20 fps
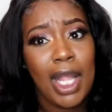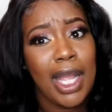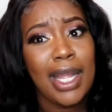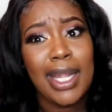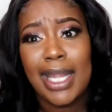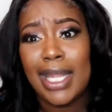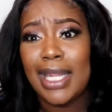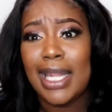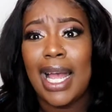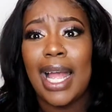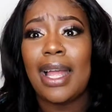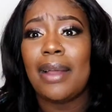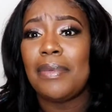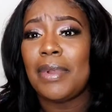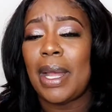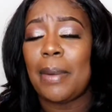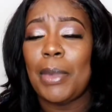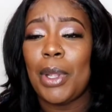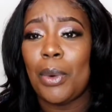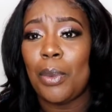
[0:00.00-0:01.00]
again, I have
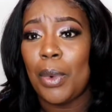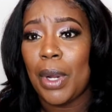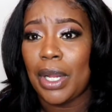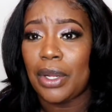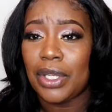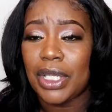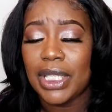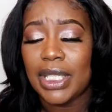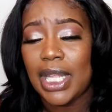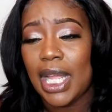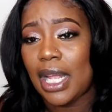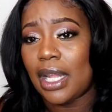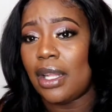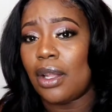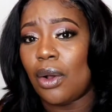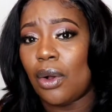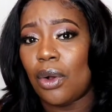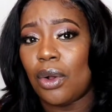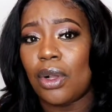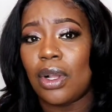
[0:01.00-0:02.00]
not been wearing it that
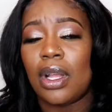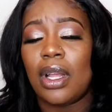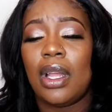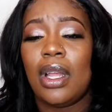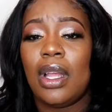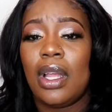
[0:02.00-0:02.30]
long.